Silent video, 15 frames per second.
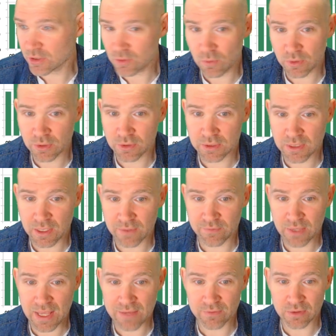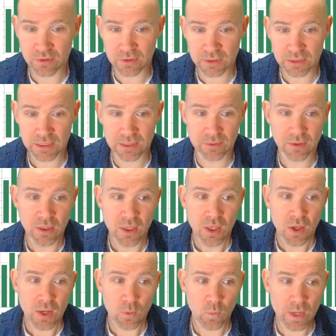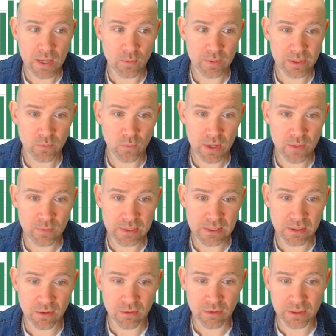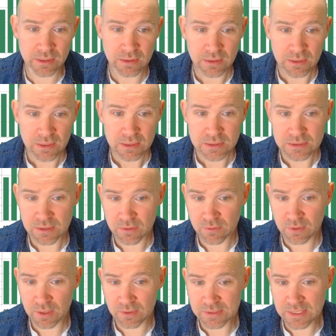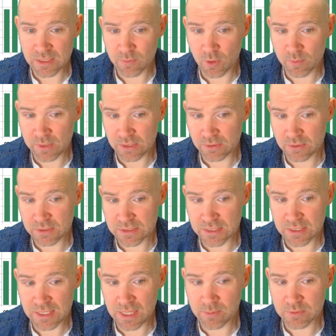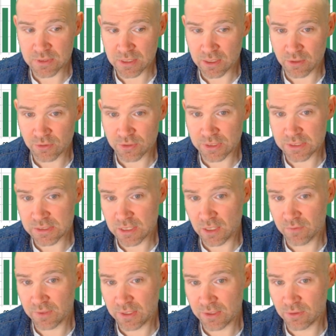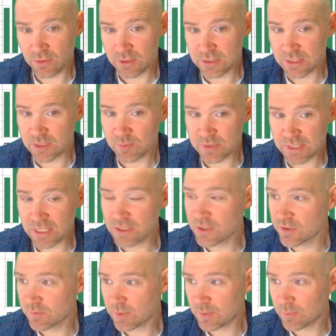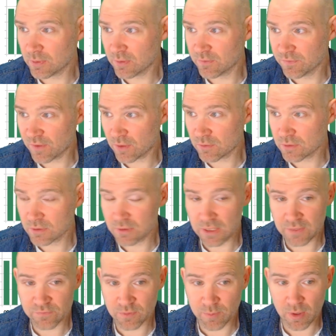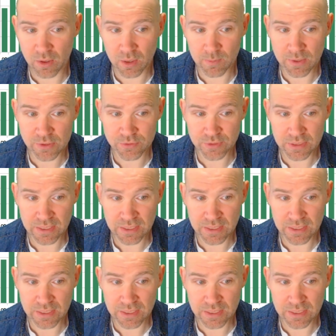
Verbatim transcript: I do want you to kind of have a look at where we where we lie. So down the bottom here, you can see the names of the countries. Over here, you can see the percentage of people that vote for parliamentary